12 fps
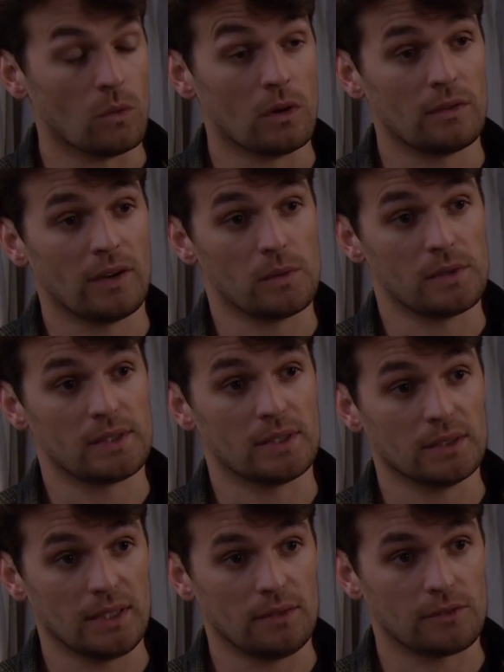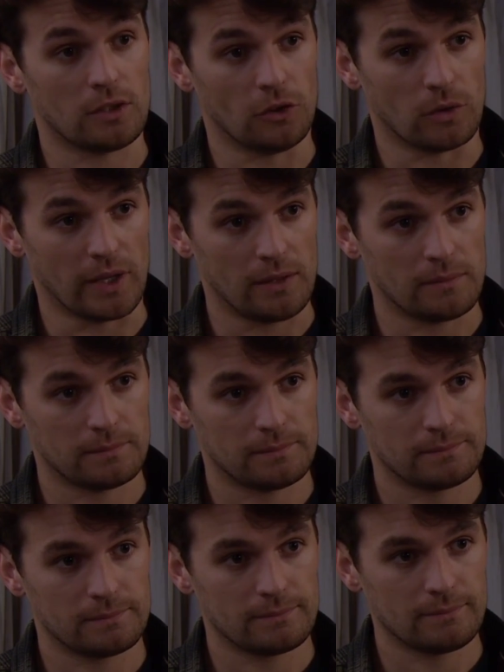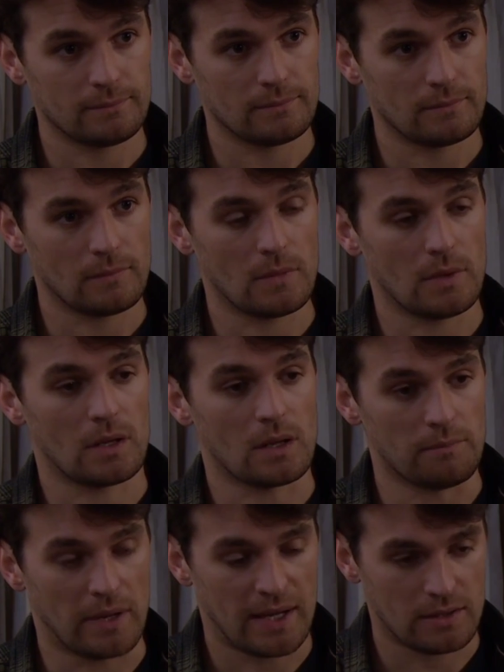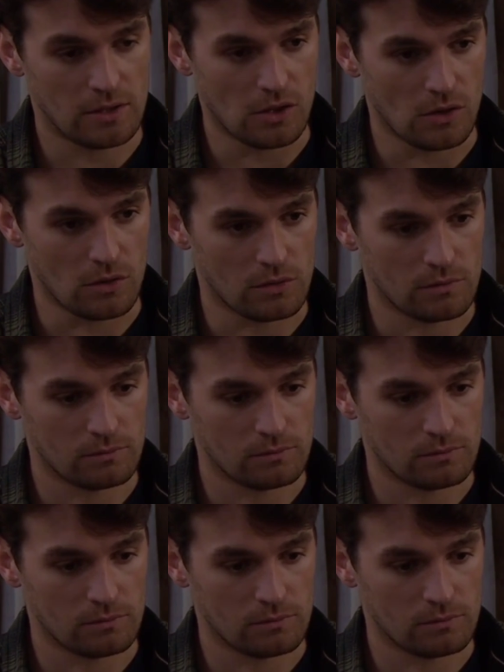What if I was to leave Chloe? Come back to you,